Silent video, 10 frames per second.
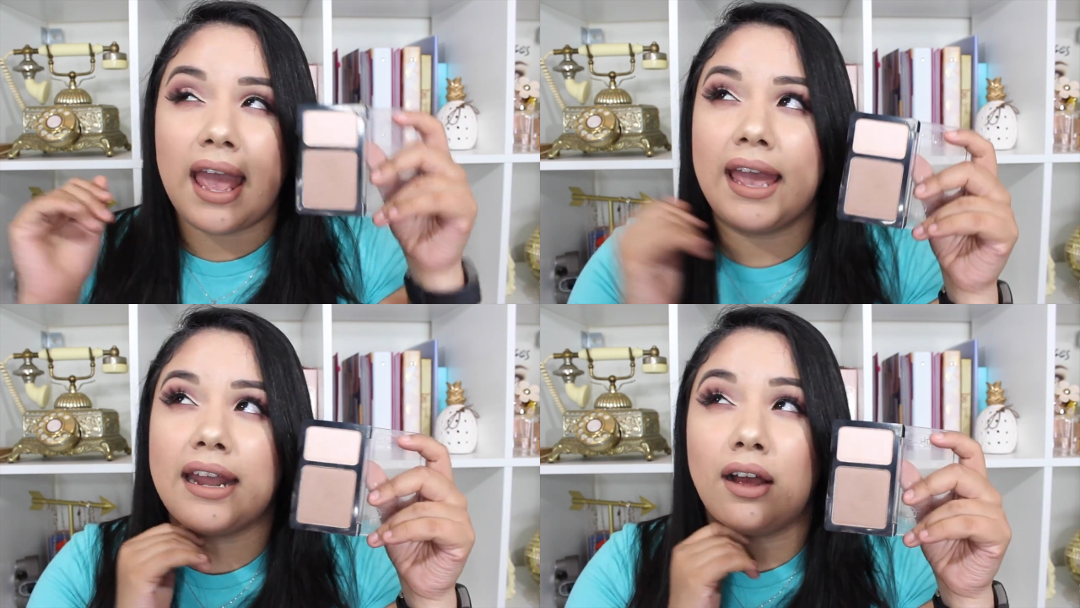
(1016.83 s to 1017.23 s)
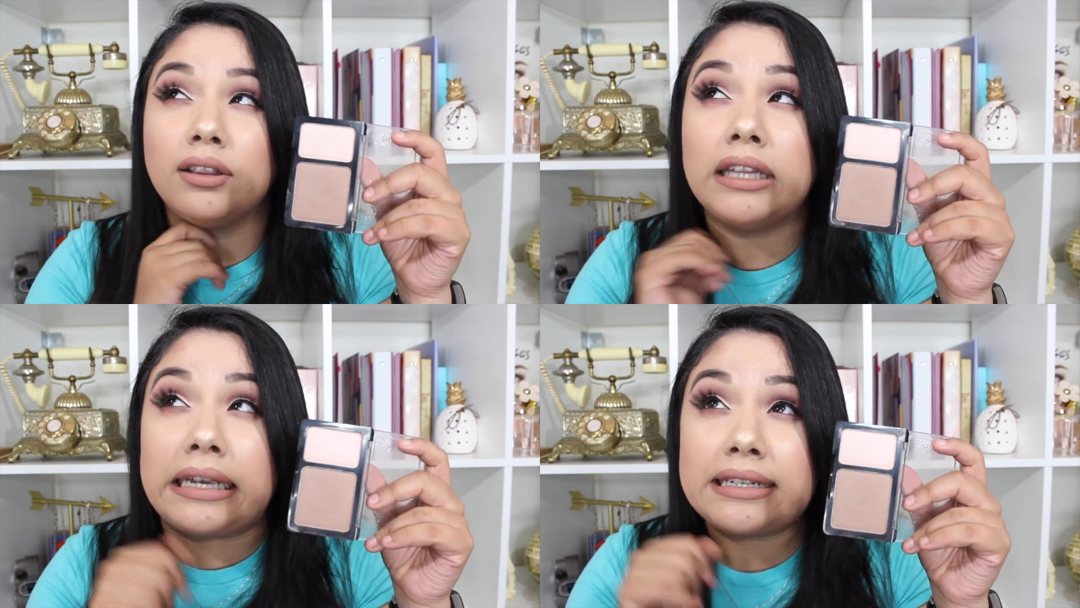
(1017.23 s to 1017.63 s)
and
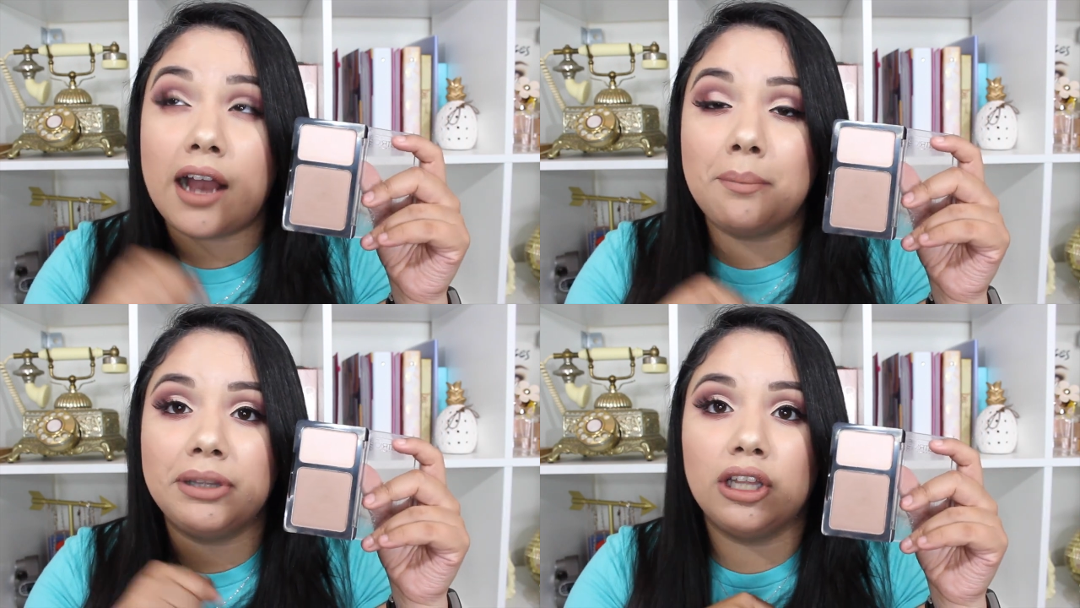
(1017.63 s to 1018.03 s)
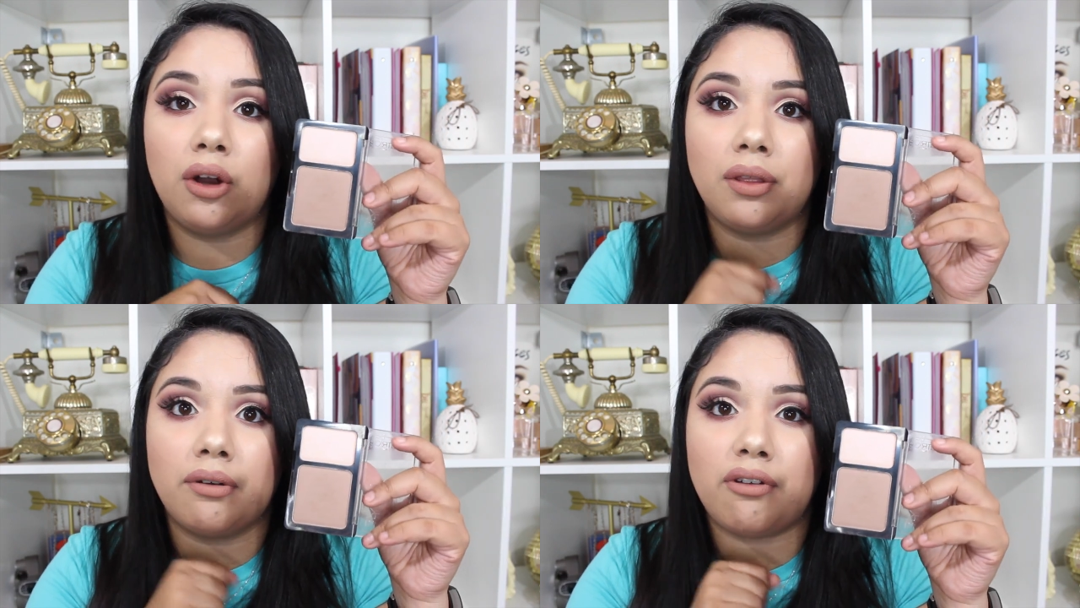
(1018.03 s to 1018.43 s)
I'll link down
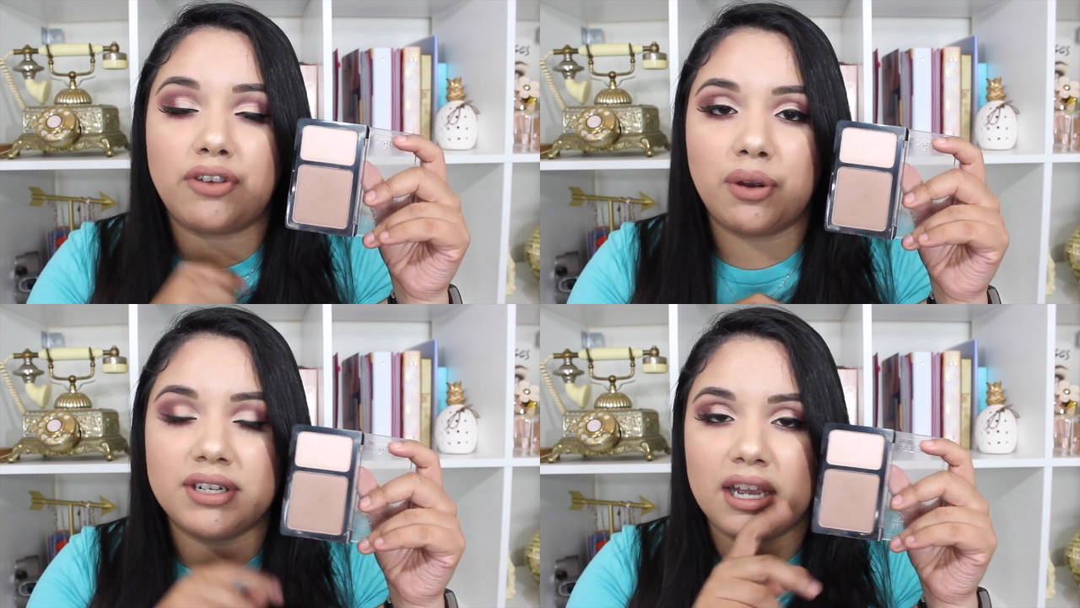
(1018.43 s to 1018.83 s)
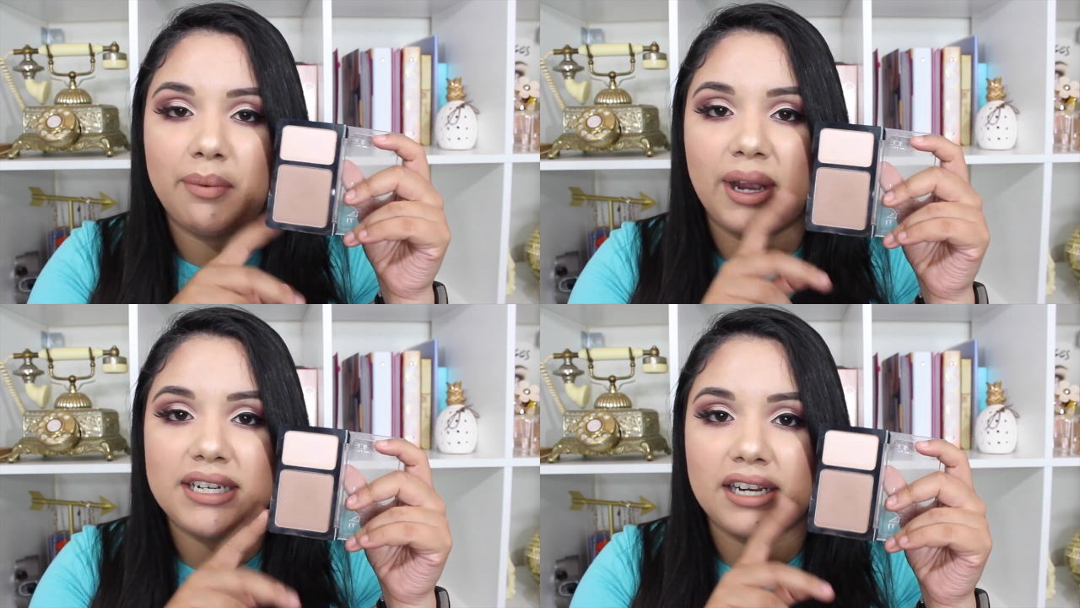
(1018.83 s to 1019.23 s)
below the review and
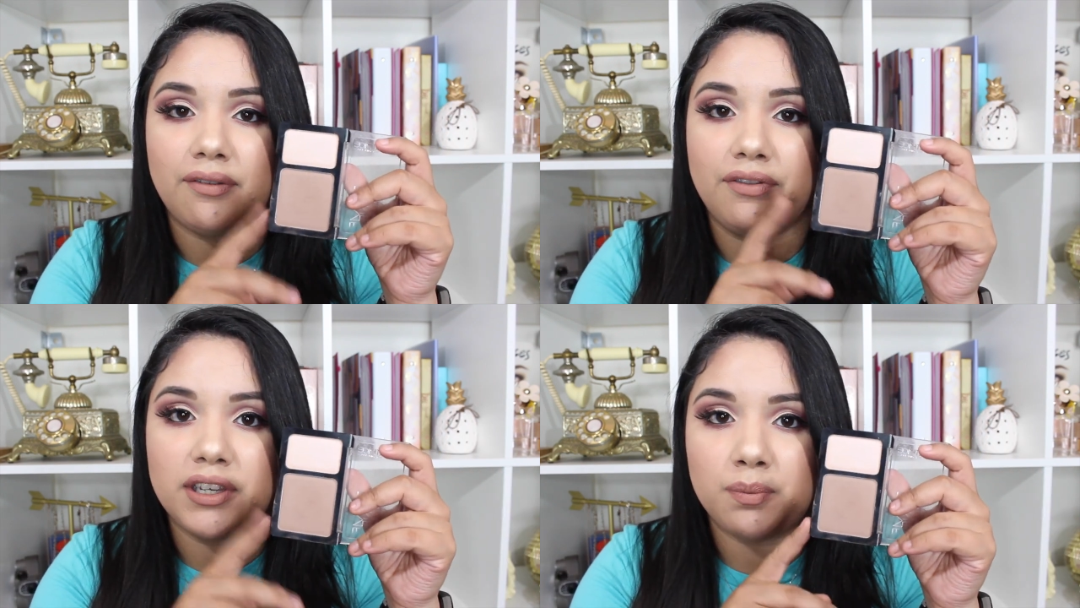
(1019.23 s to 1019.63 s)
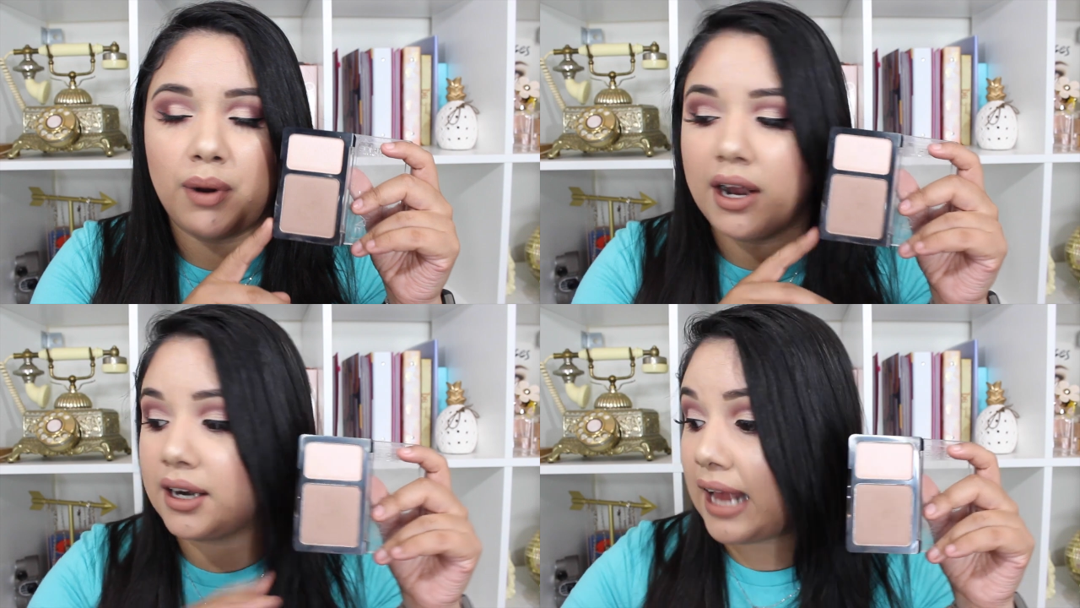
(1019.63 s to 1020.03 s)
demo I did of this
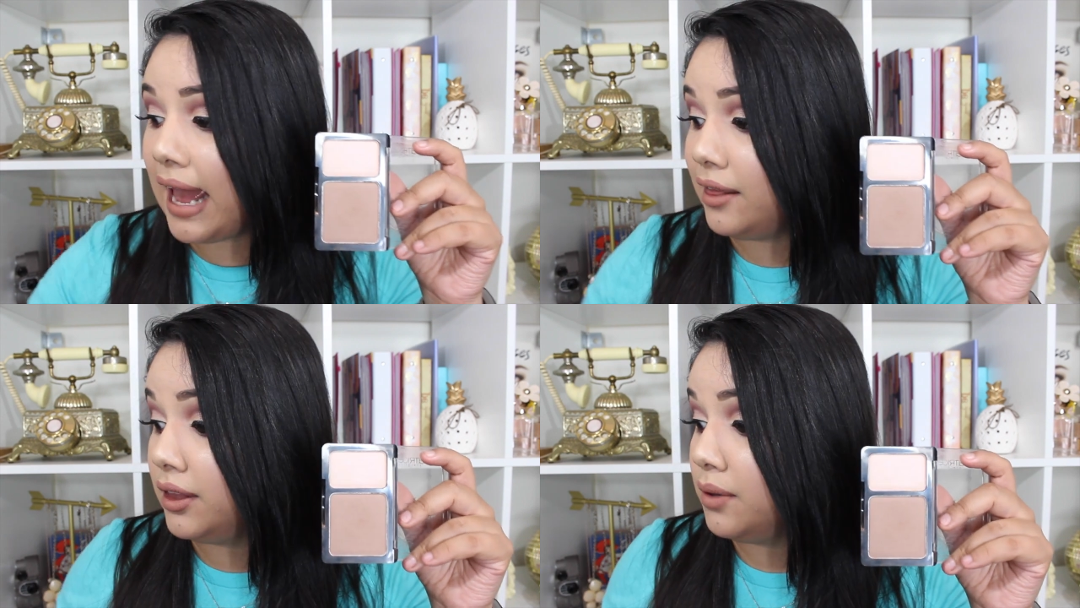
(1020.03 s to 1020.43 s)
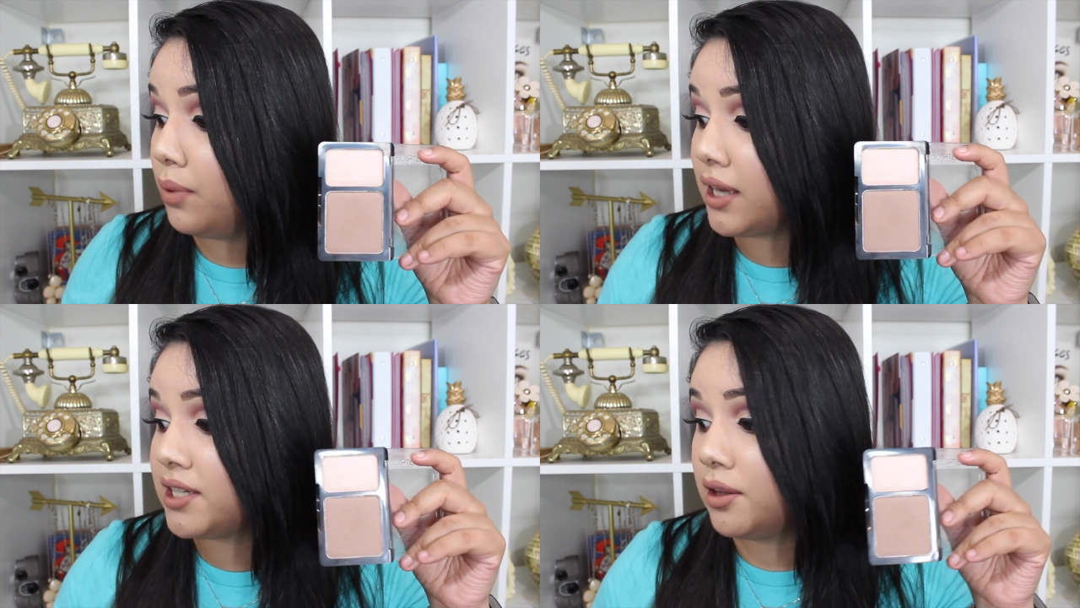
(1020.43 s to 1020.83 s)
product, and the
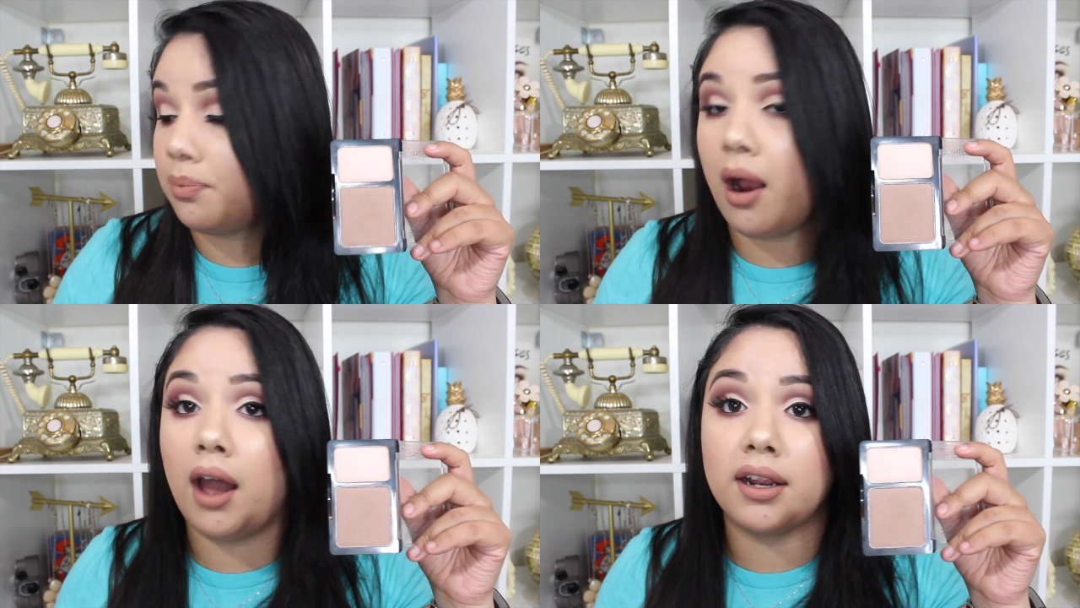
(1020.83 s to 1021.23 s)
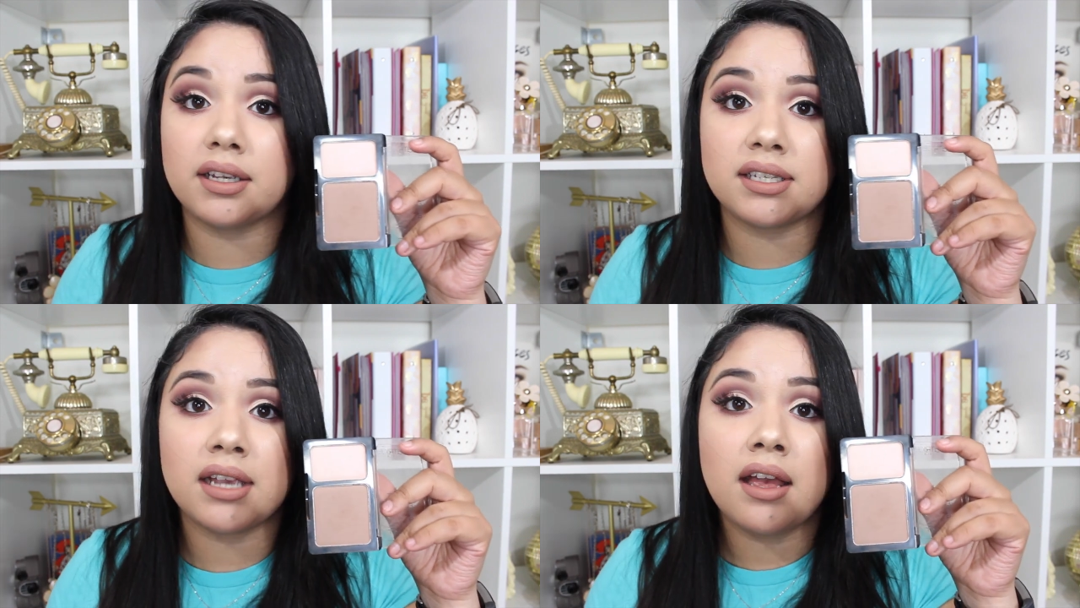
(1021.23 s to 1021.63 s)
rest of the
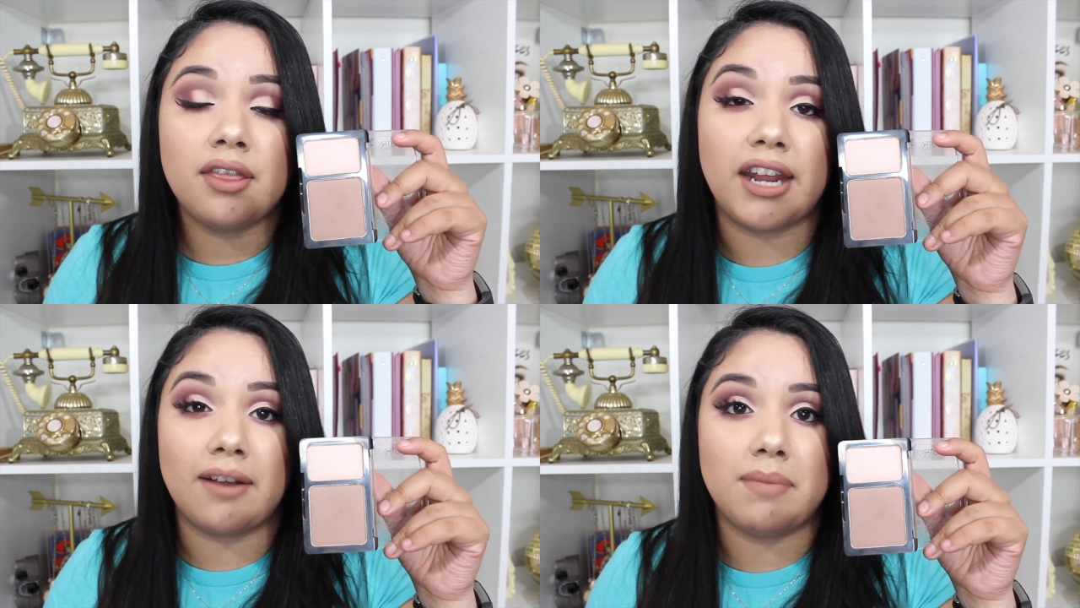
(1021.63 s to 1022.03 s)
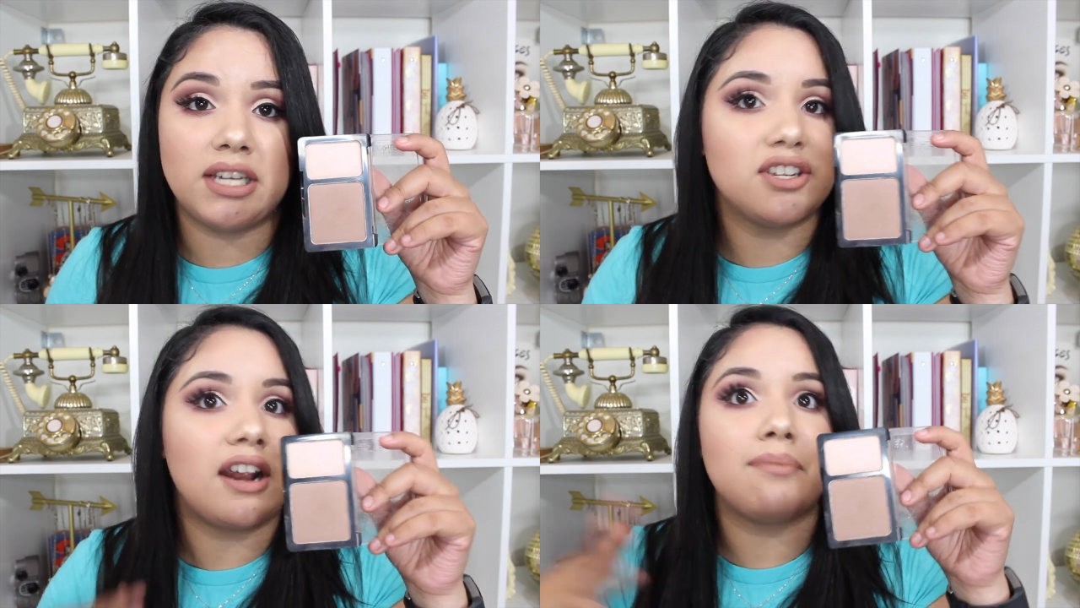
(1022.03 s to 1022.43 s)
products that I've mentioned.